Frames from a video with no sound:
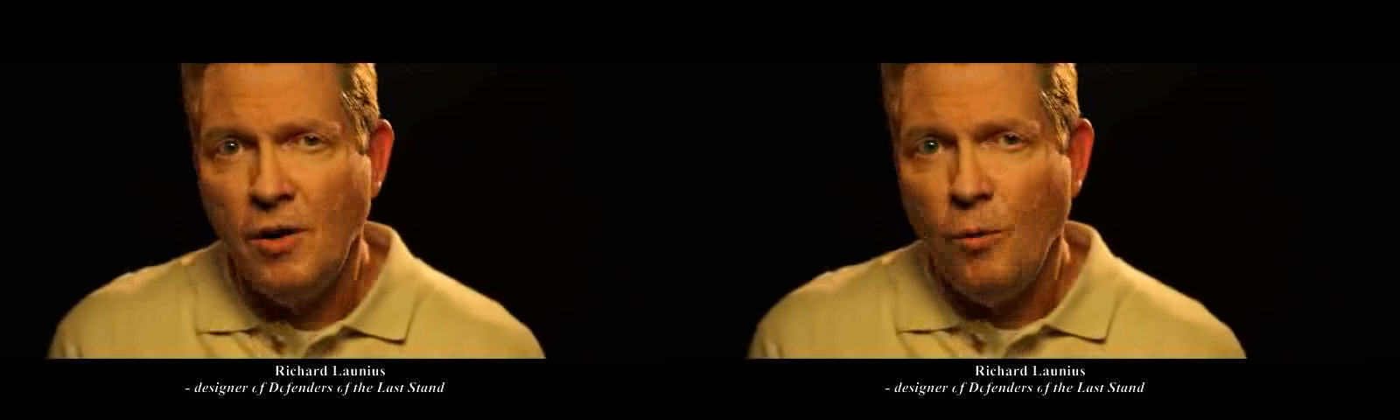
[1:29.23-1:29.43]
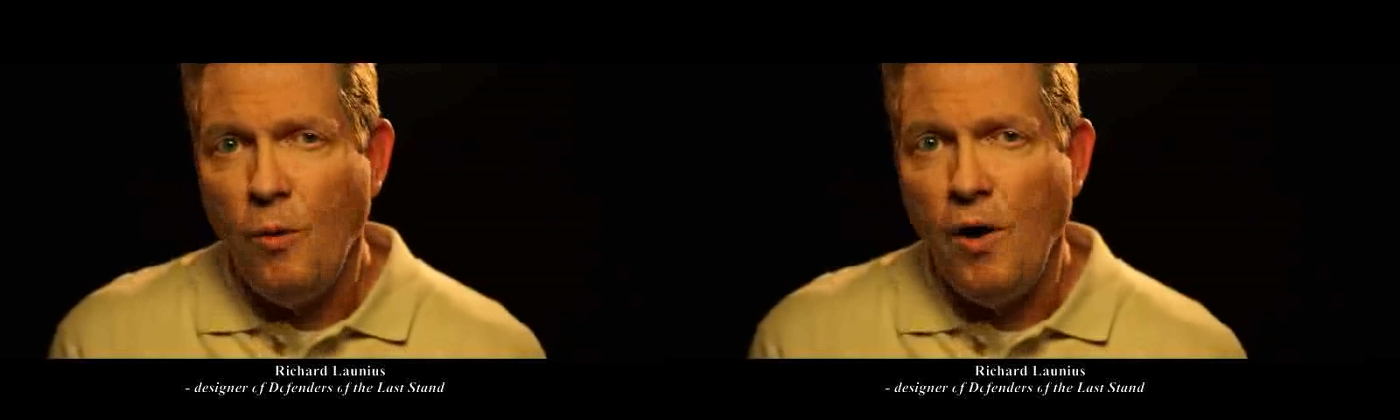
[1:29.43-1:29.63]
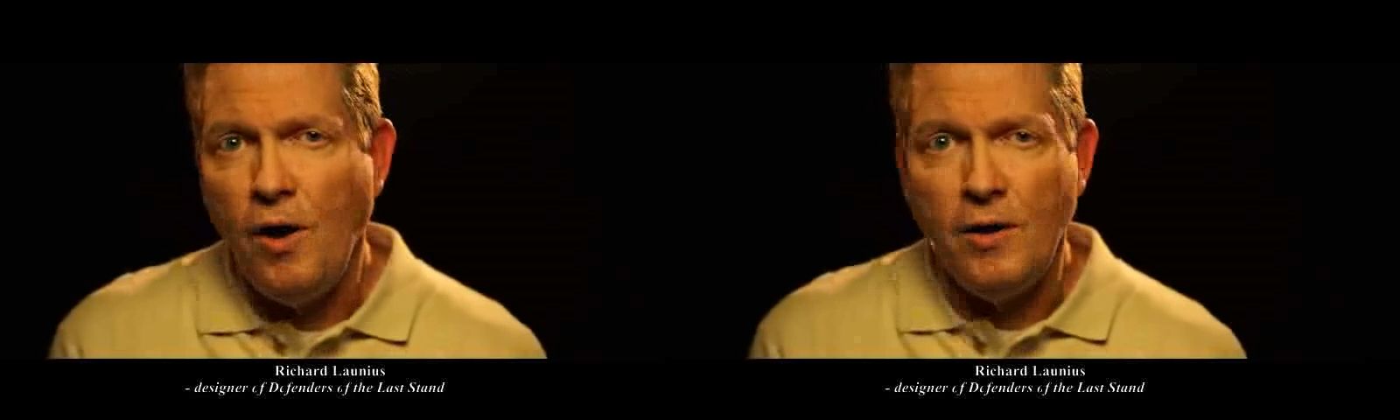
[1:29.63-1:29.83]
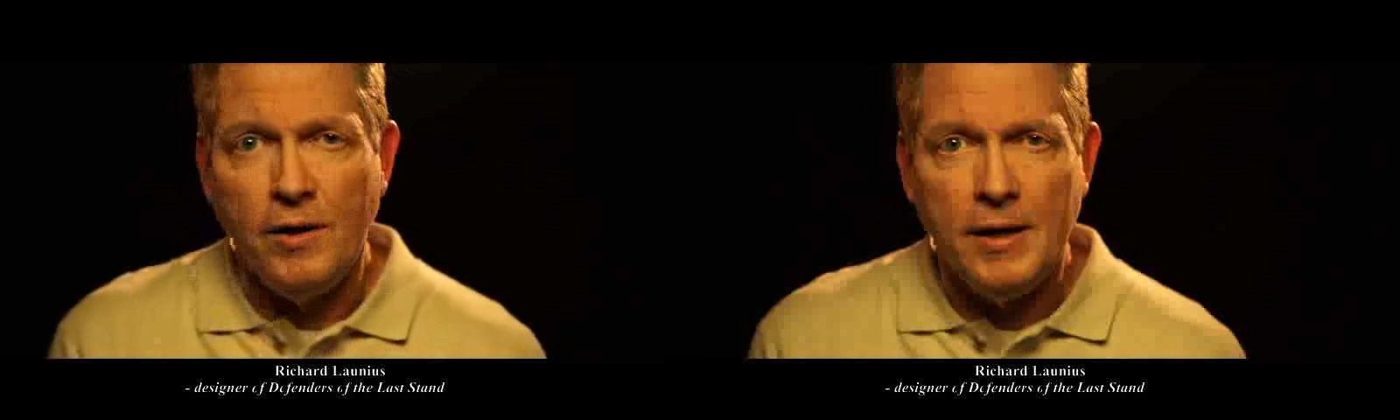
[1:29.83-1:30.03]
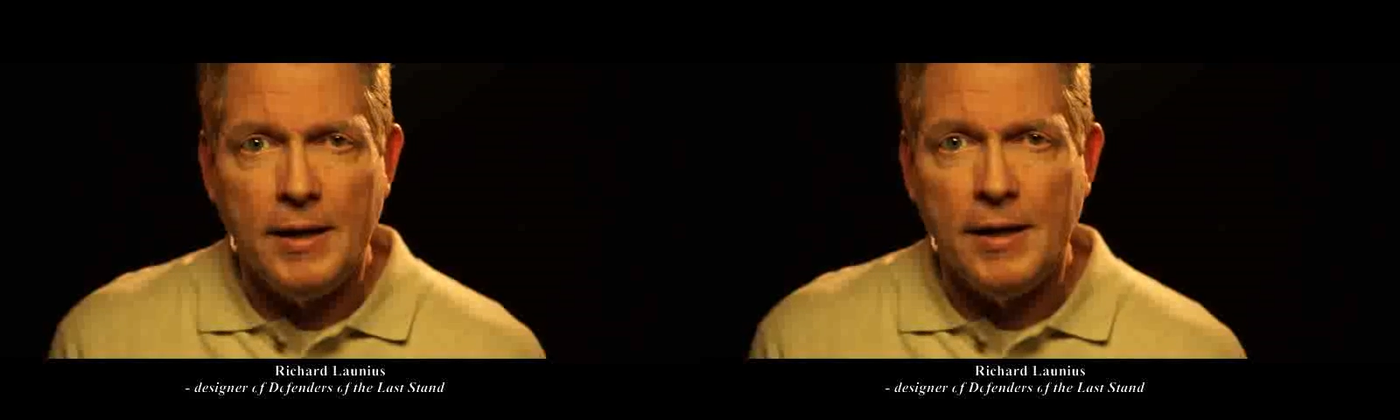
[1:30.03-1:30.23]

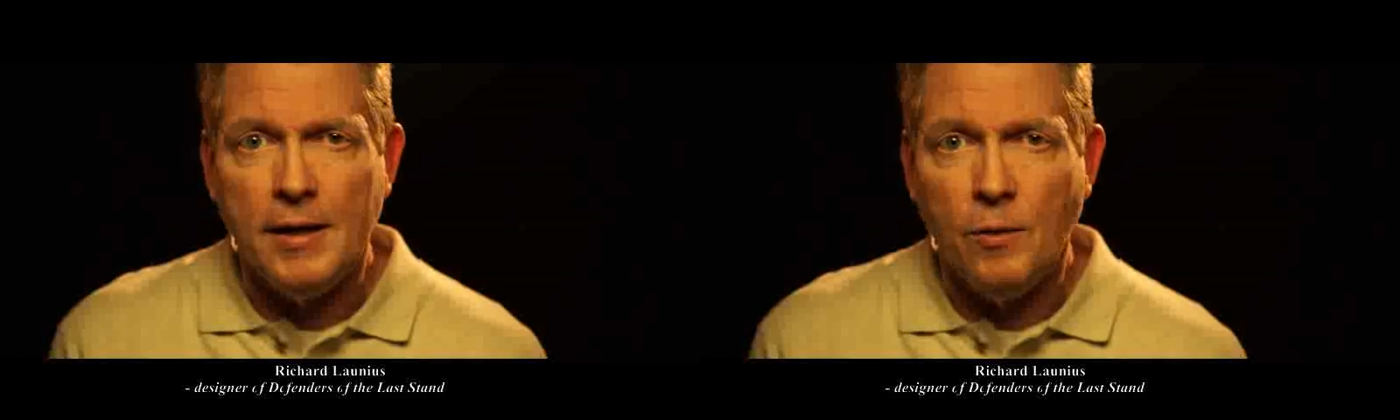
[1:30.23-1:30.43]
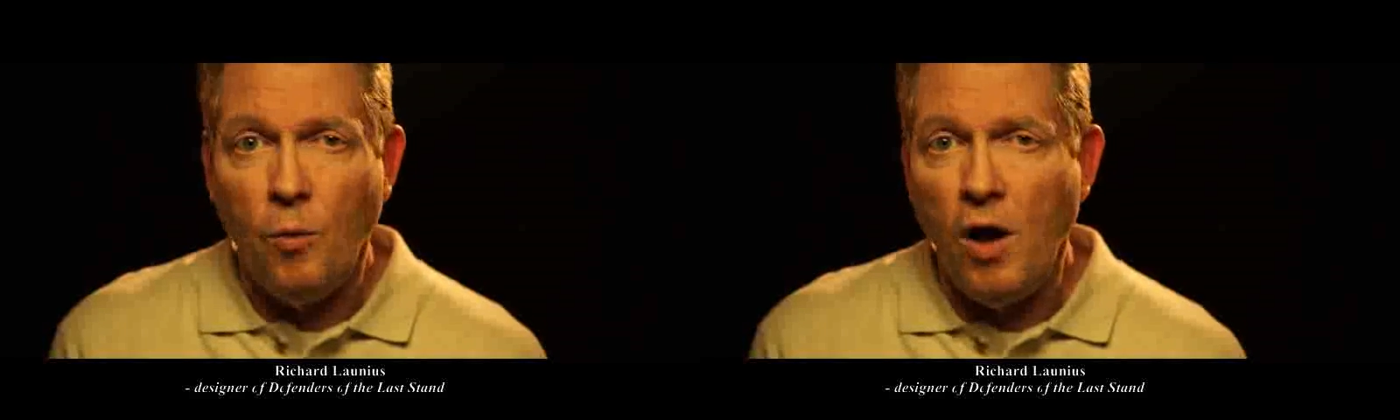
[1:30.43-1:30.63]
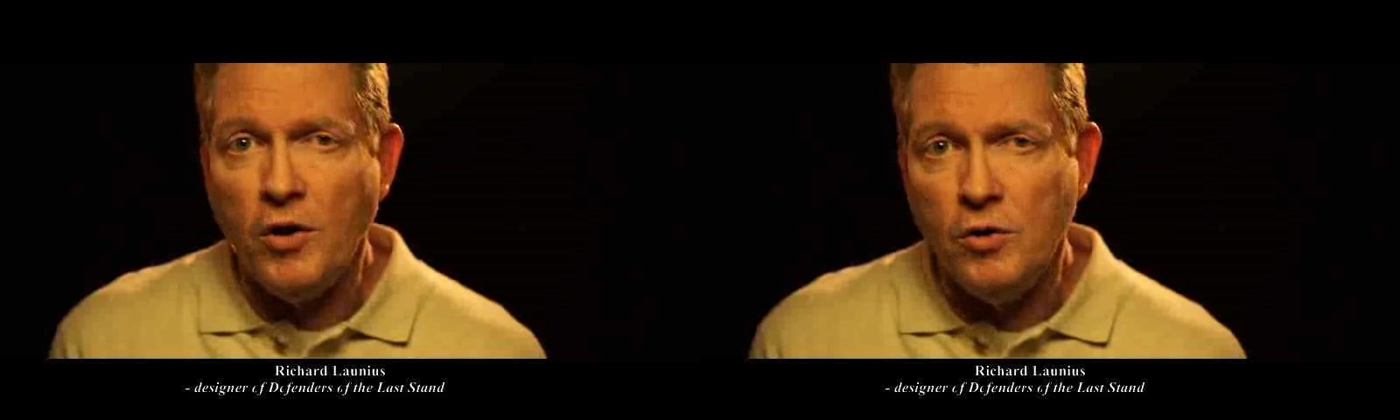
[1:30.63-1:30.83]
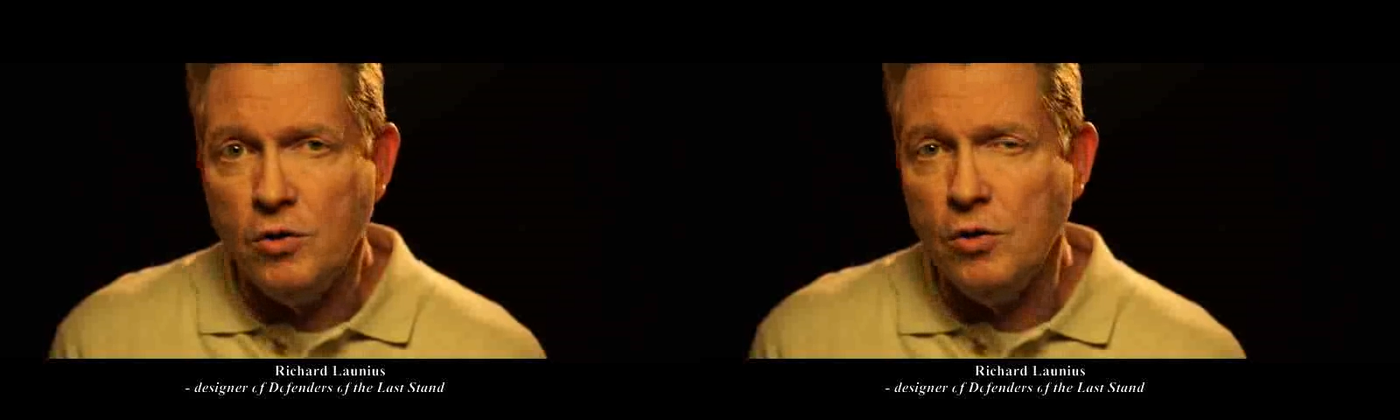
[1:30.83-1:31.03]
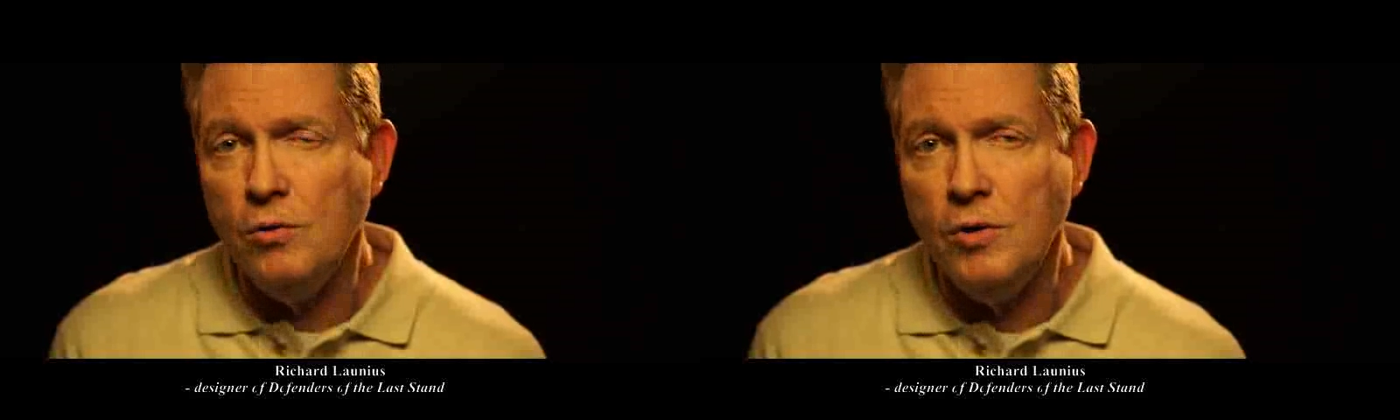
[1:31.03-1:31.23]
While you
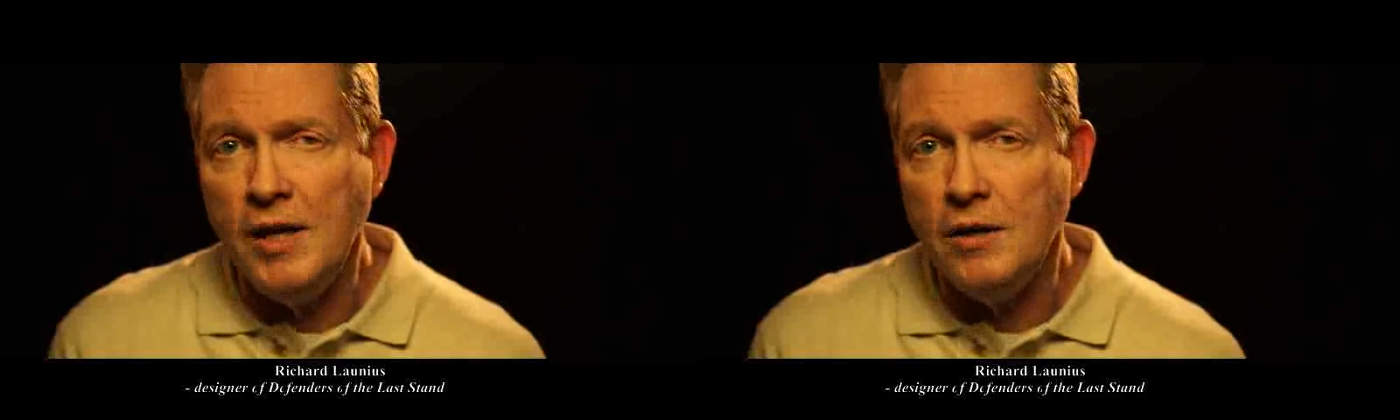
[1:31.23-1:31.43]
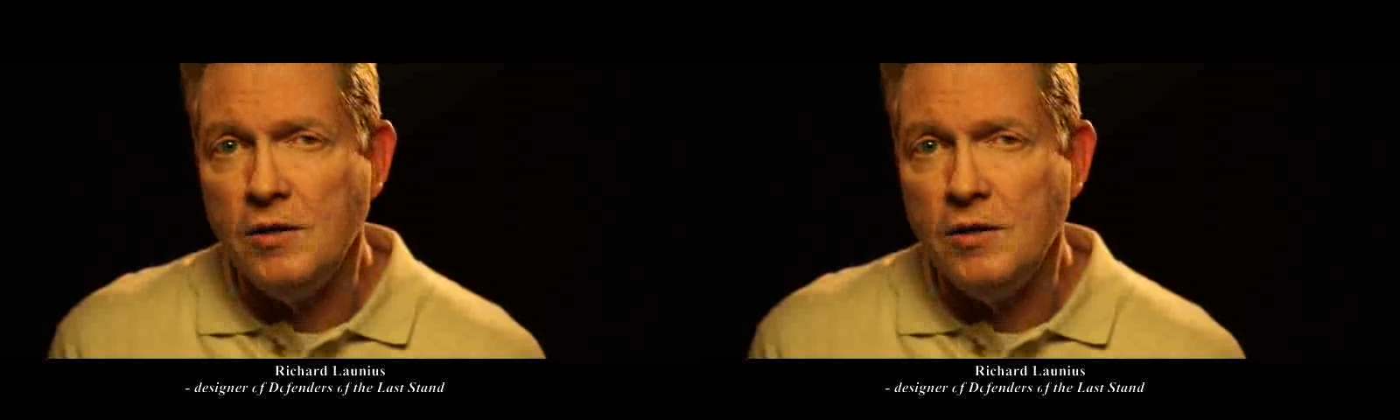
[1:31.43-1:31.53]
do need